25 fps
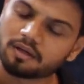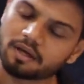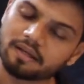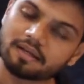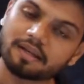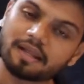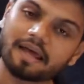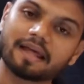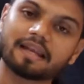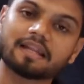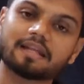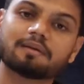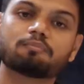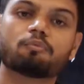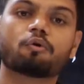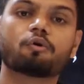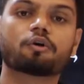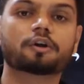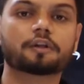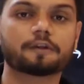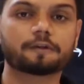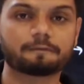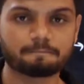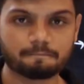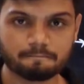in any
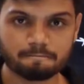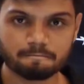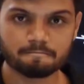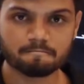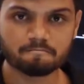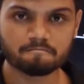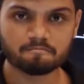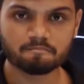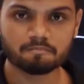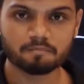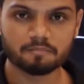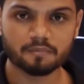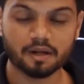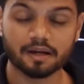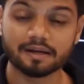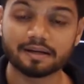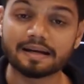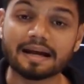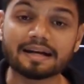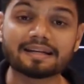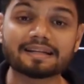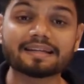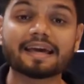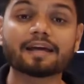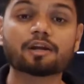body.
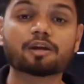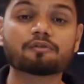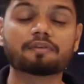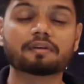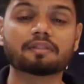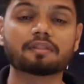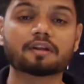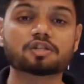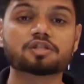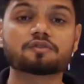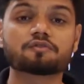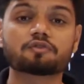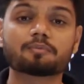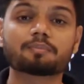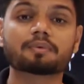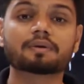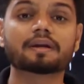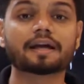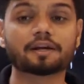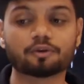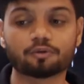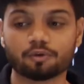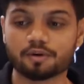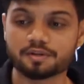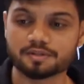Net gain of energy from
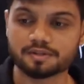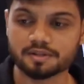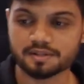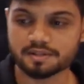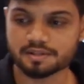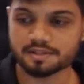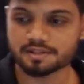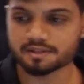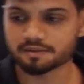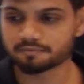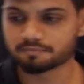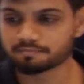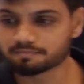glycolysis.